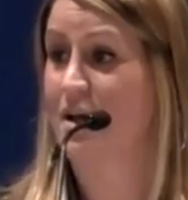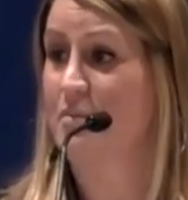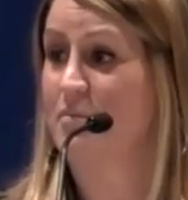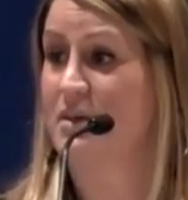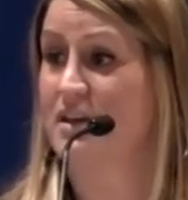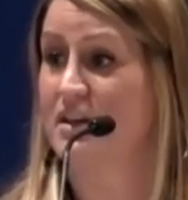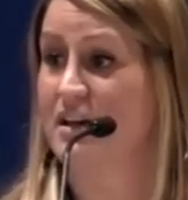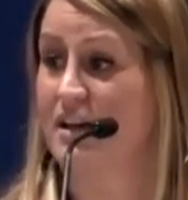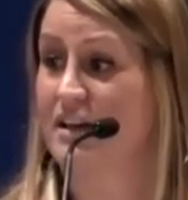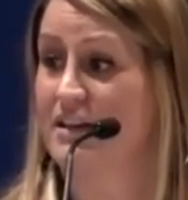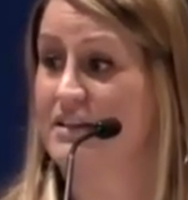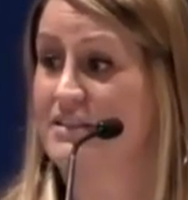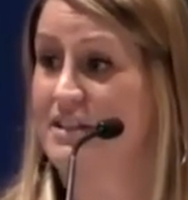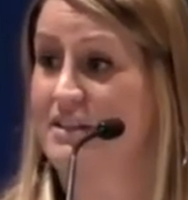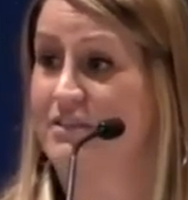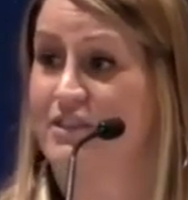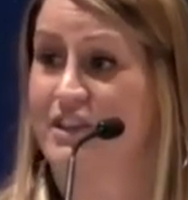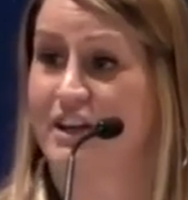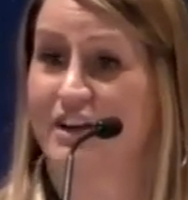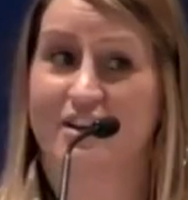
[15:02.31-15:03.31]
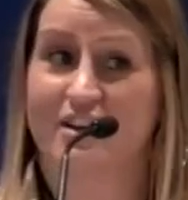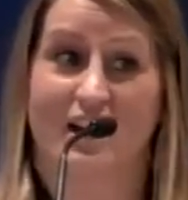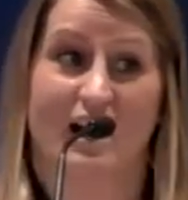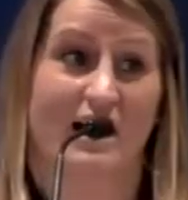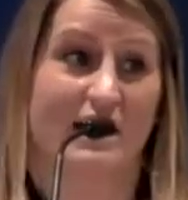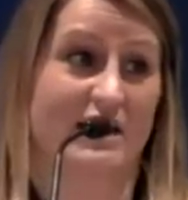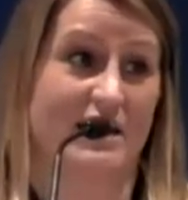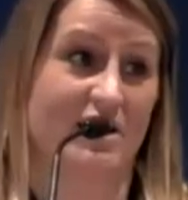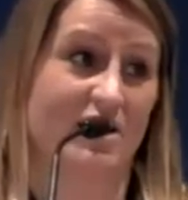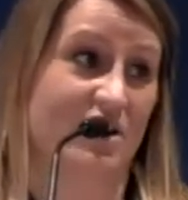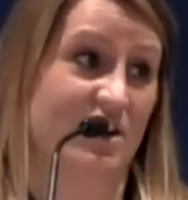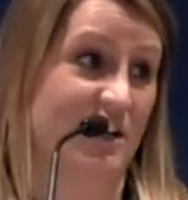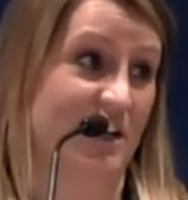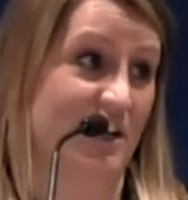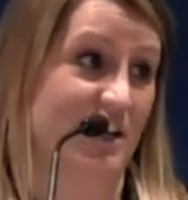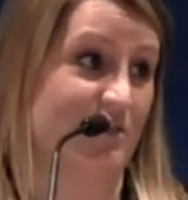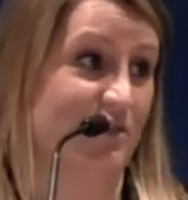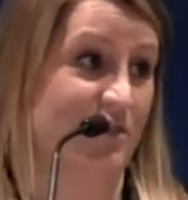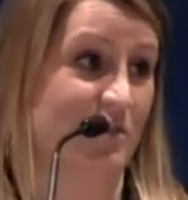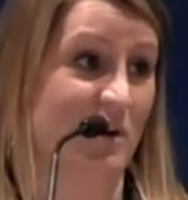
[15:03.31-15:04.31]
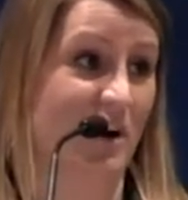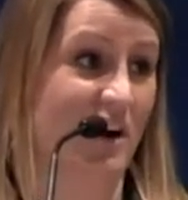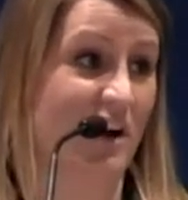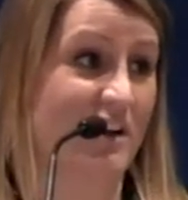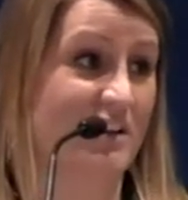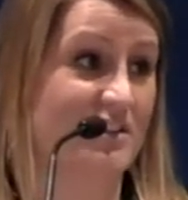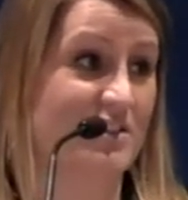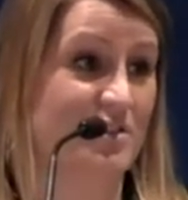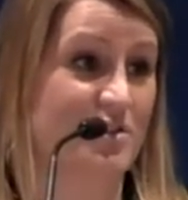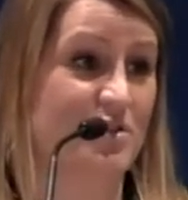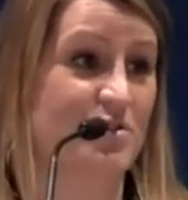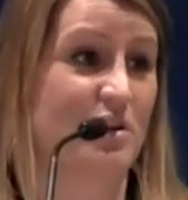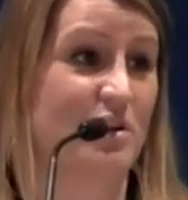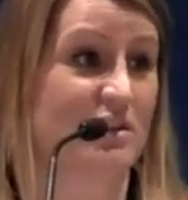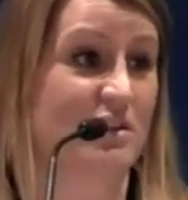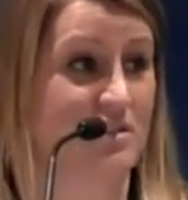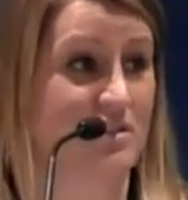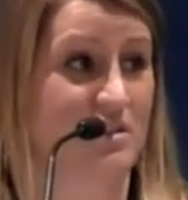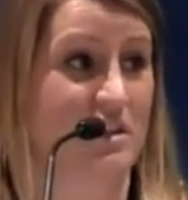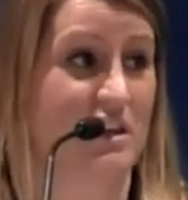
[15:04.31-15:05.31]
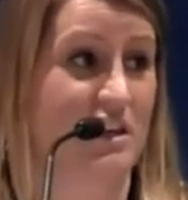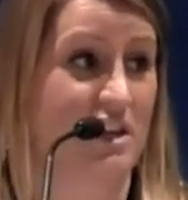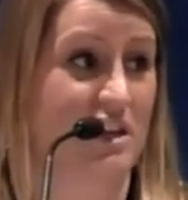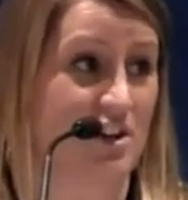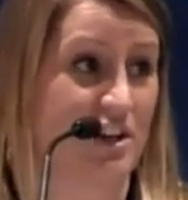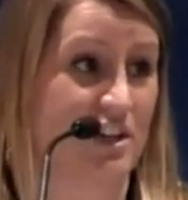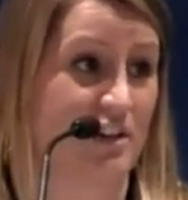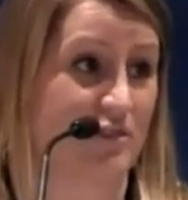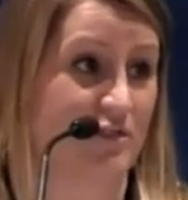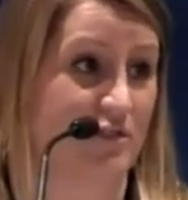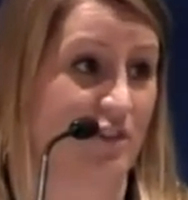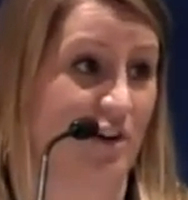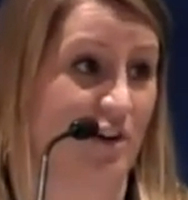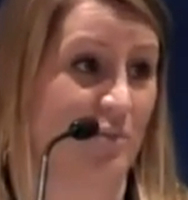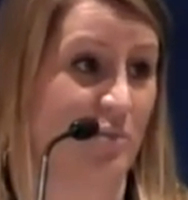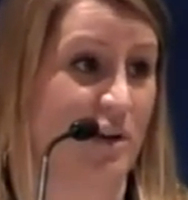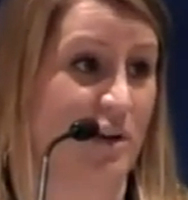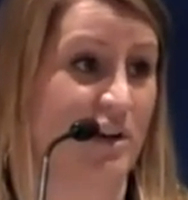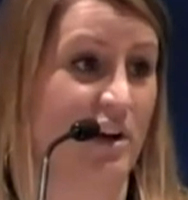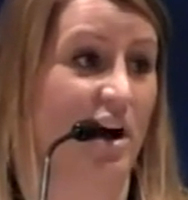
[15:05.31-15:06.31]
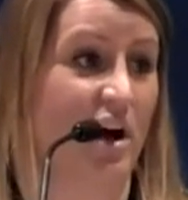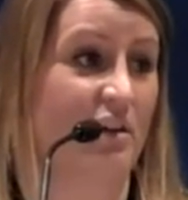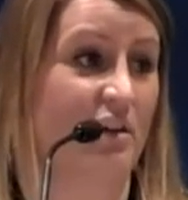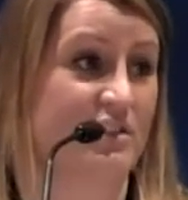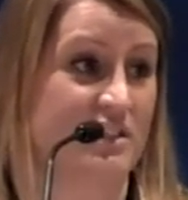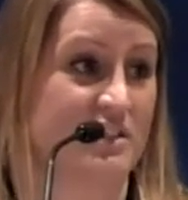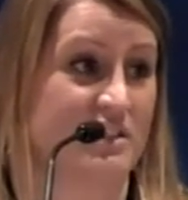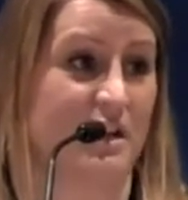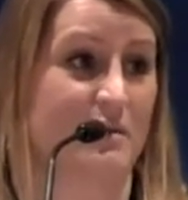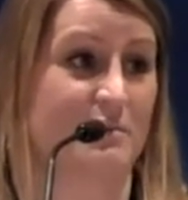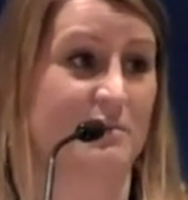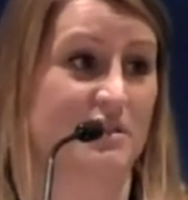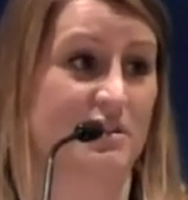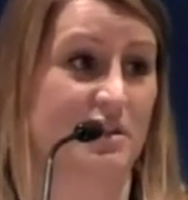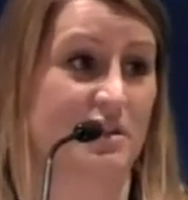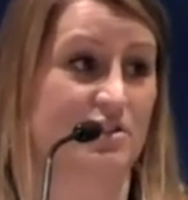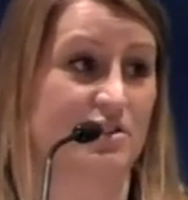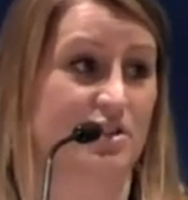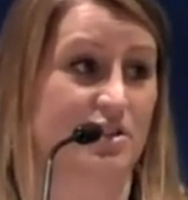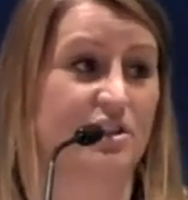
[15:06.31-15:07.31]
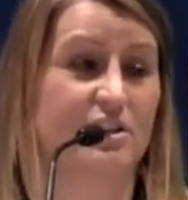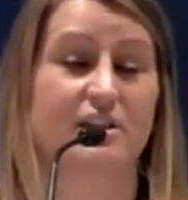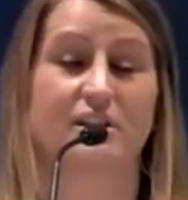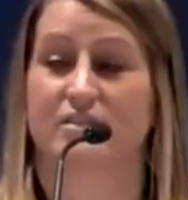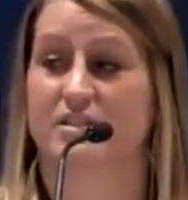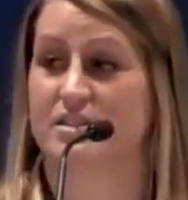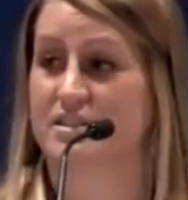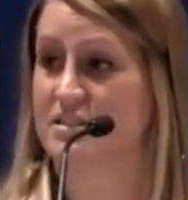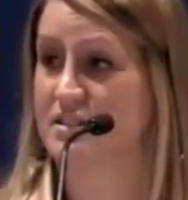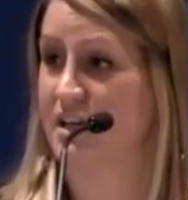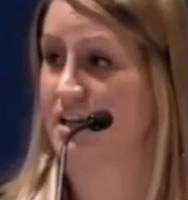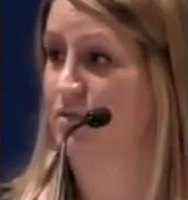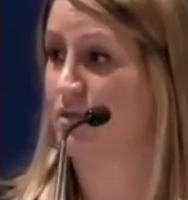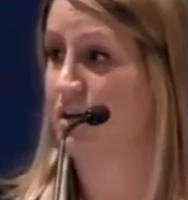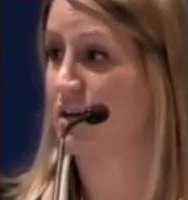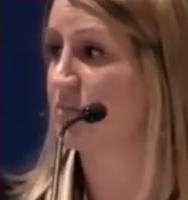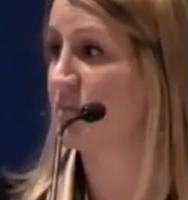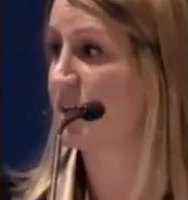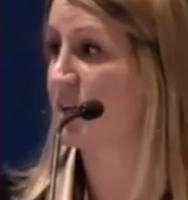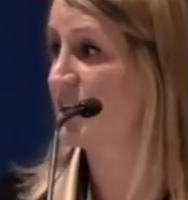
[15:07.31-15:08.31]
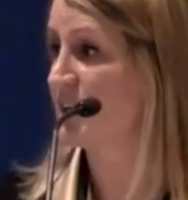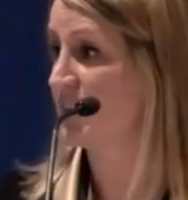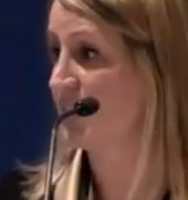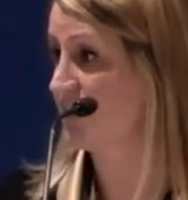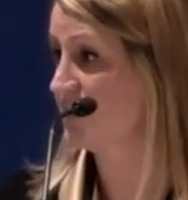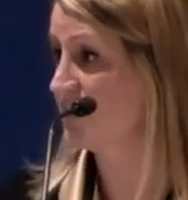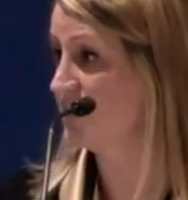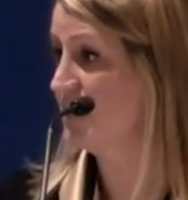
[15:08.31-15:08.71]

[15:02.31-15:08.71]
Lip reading: Because if they're not hearing it from us, who else are they hearing it from when oftentimes the alternative is state-run media?